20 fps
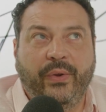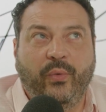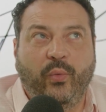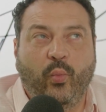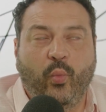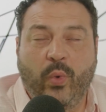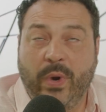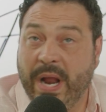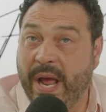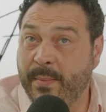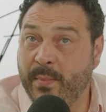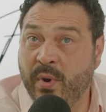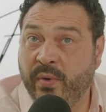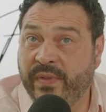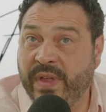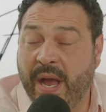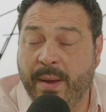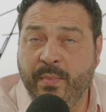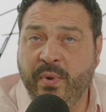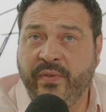when I moved,
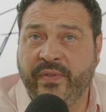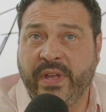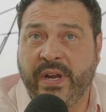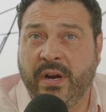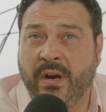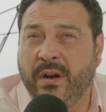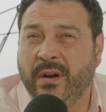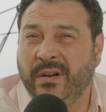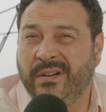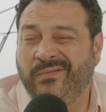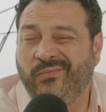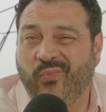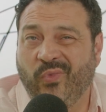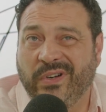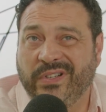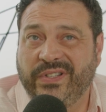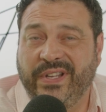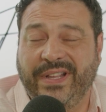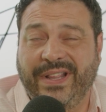I moved there and want to say